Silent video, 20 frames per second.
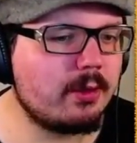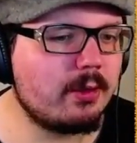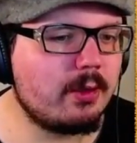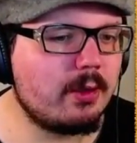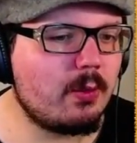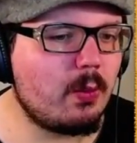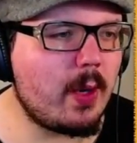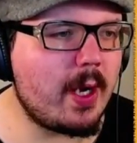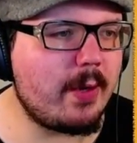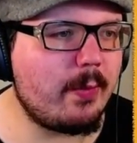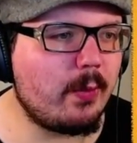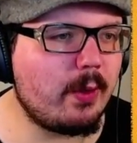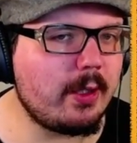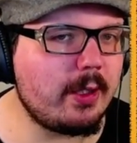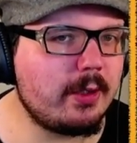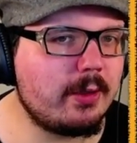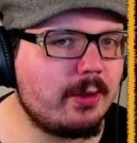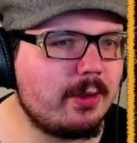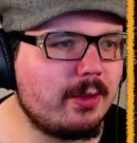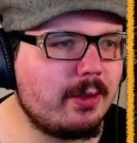Wait,
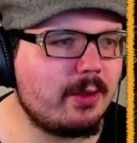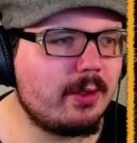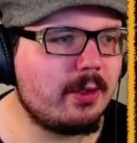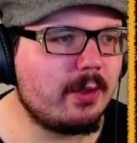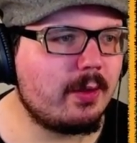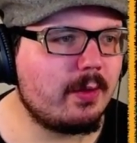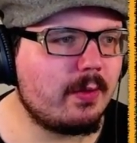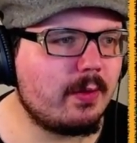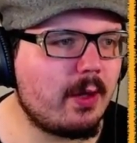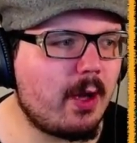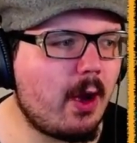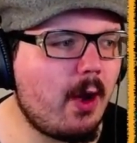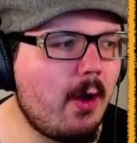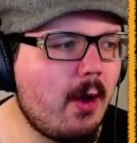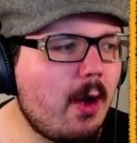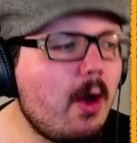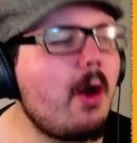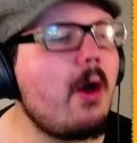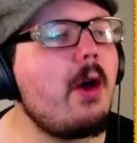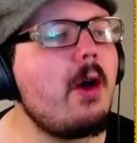what?
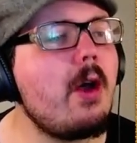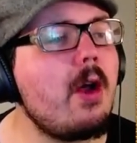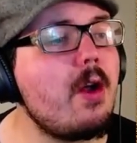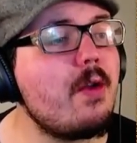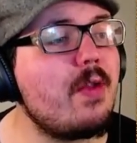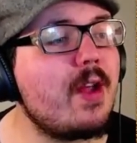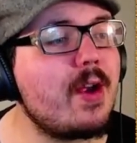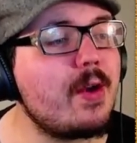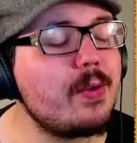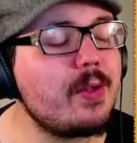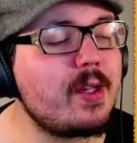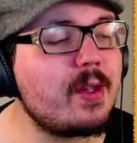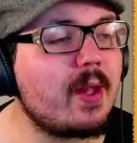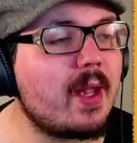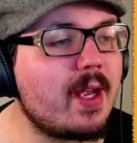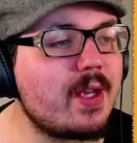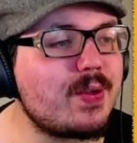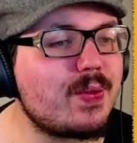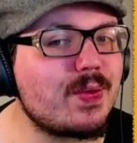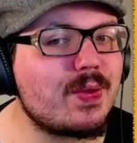Oh, they only
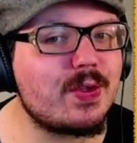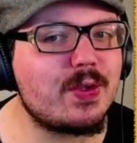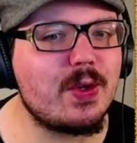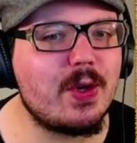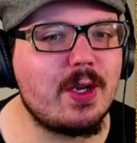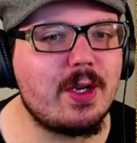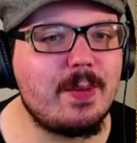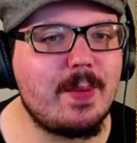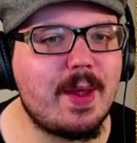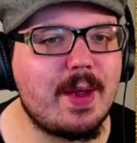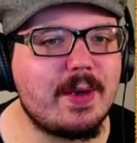last for a certain amount of